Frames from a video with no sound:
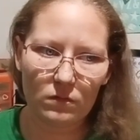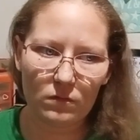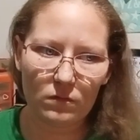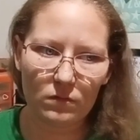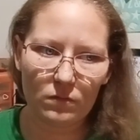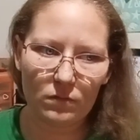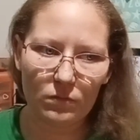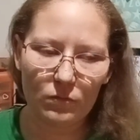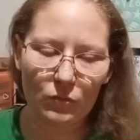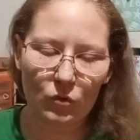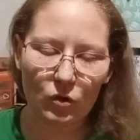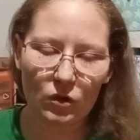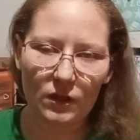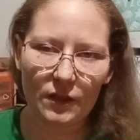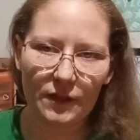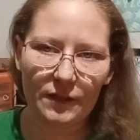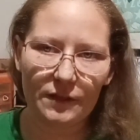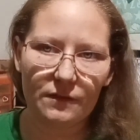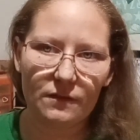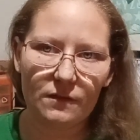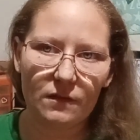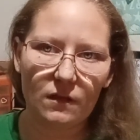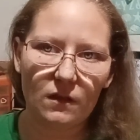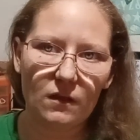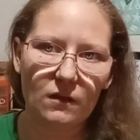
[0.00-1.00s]
more like
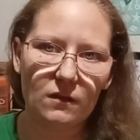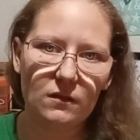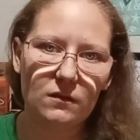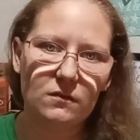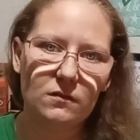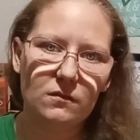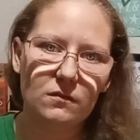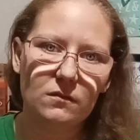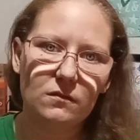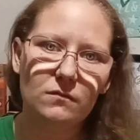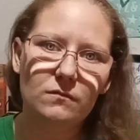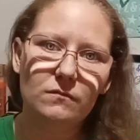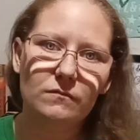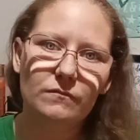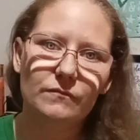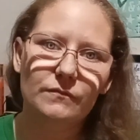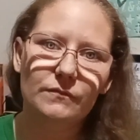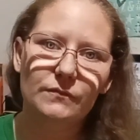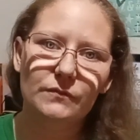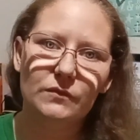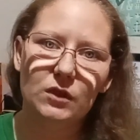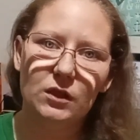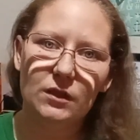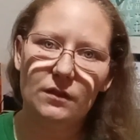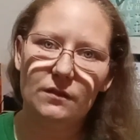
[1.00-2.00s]
socks
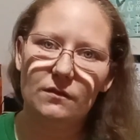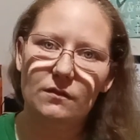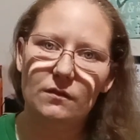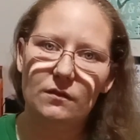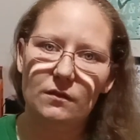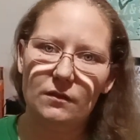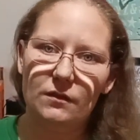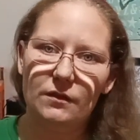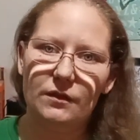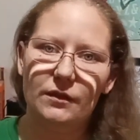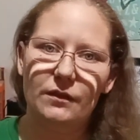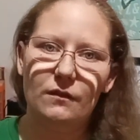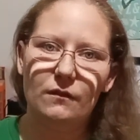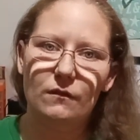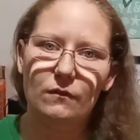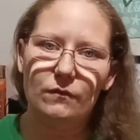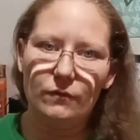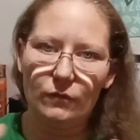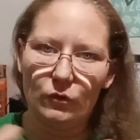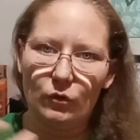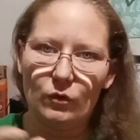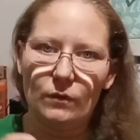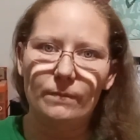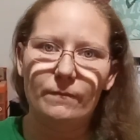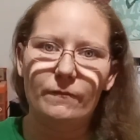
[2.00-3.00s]
because they're,
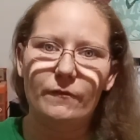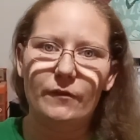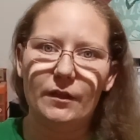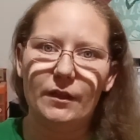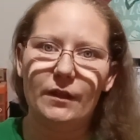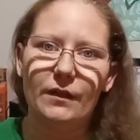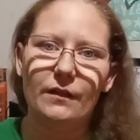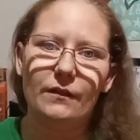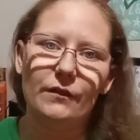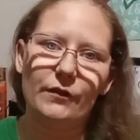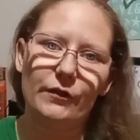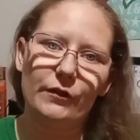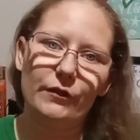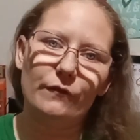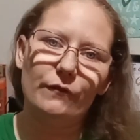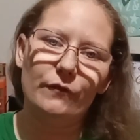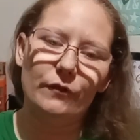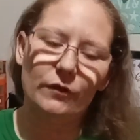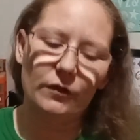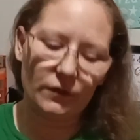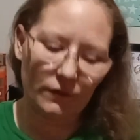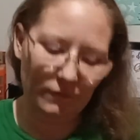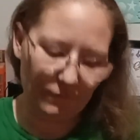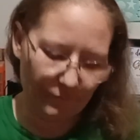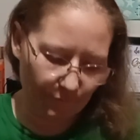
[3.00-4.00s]
form-fitting to your
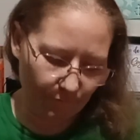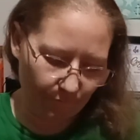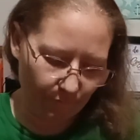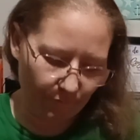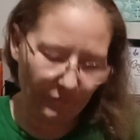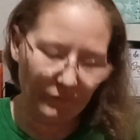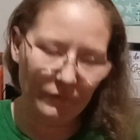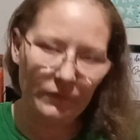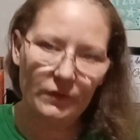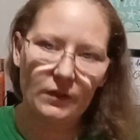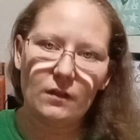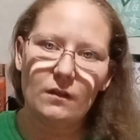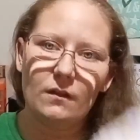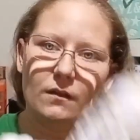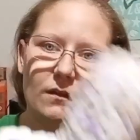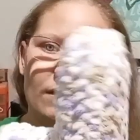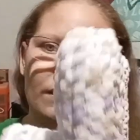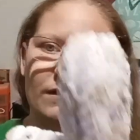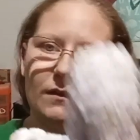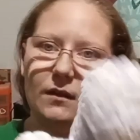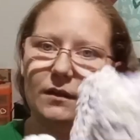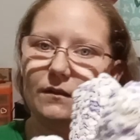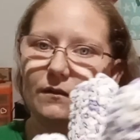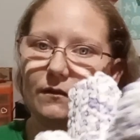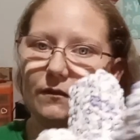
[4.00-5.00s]
foot.
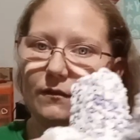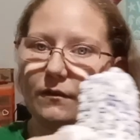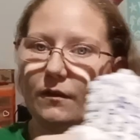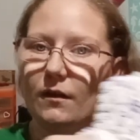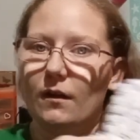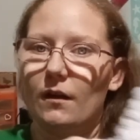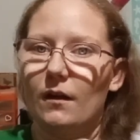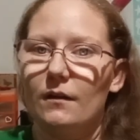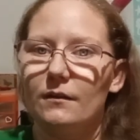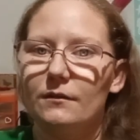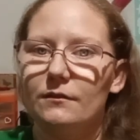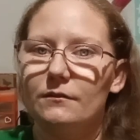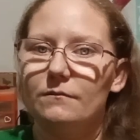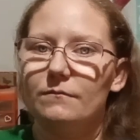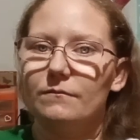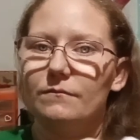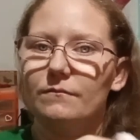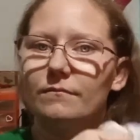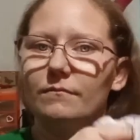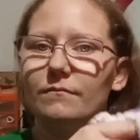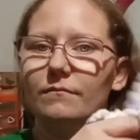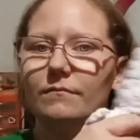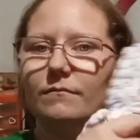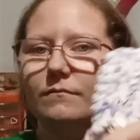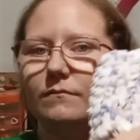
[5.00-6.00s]
These are not.
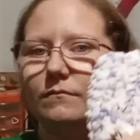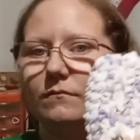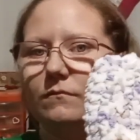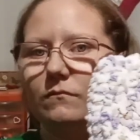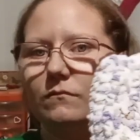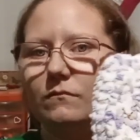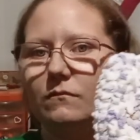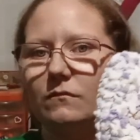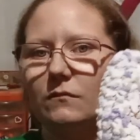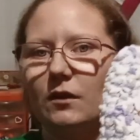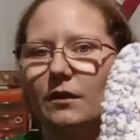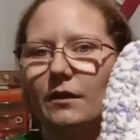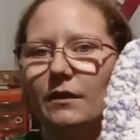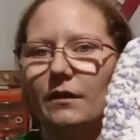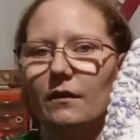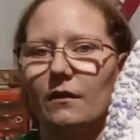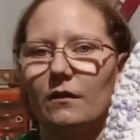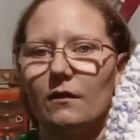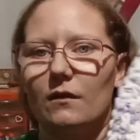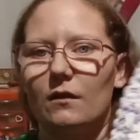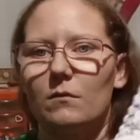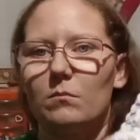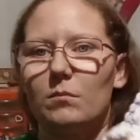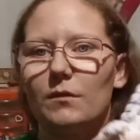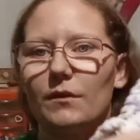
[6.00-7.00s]
They
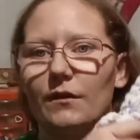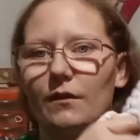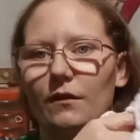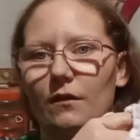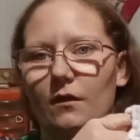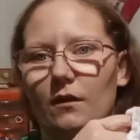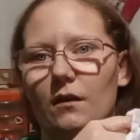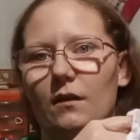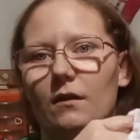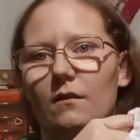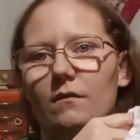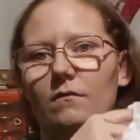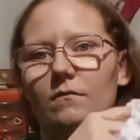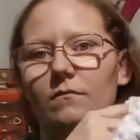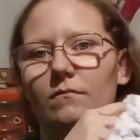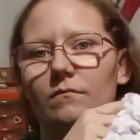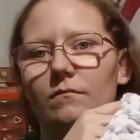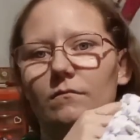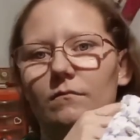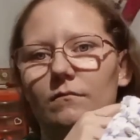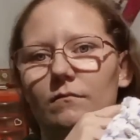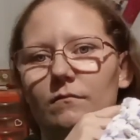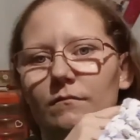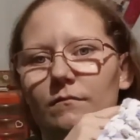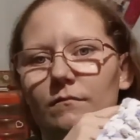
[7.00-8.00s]
are, but they're not.
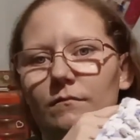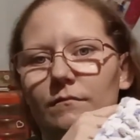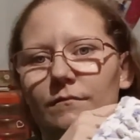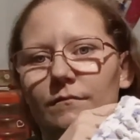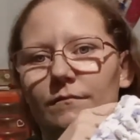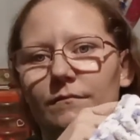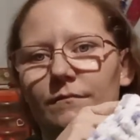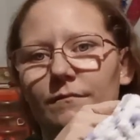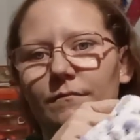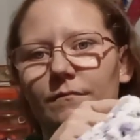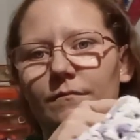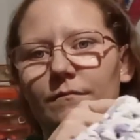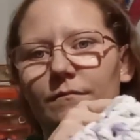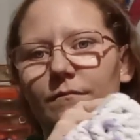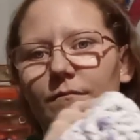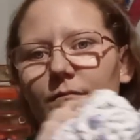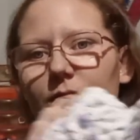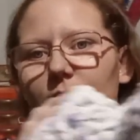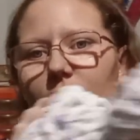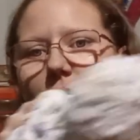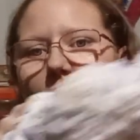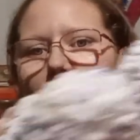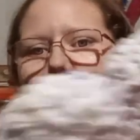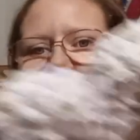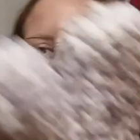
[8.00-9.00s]

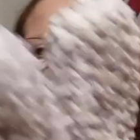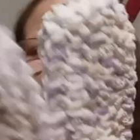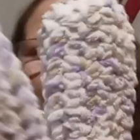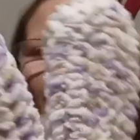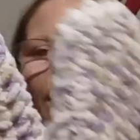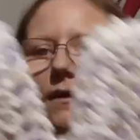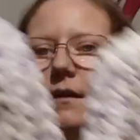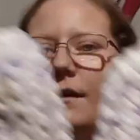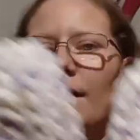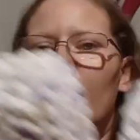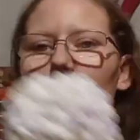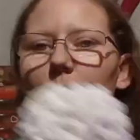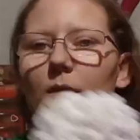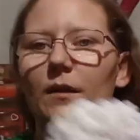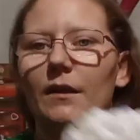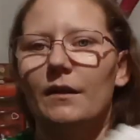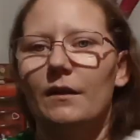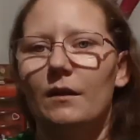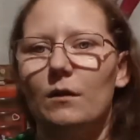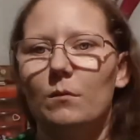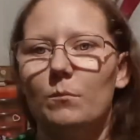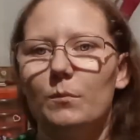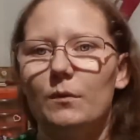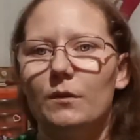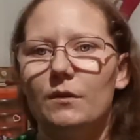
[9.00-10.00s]
And I plan
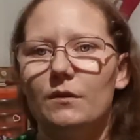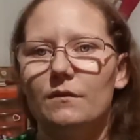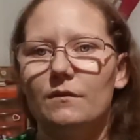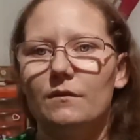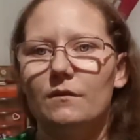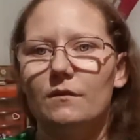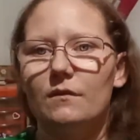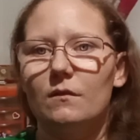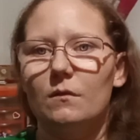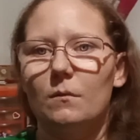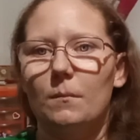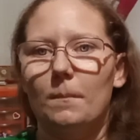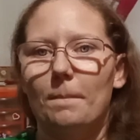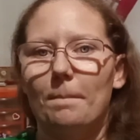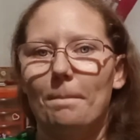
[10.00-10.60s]
on putting some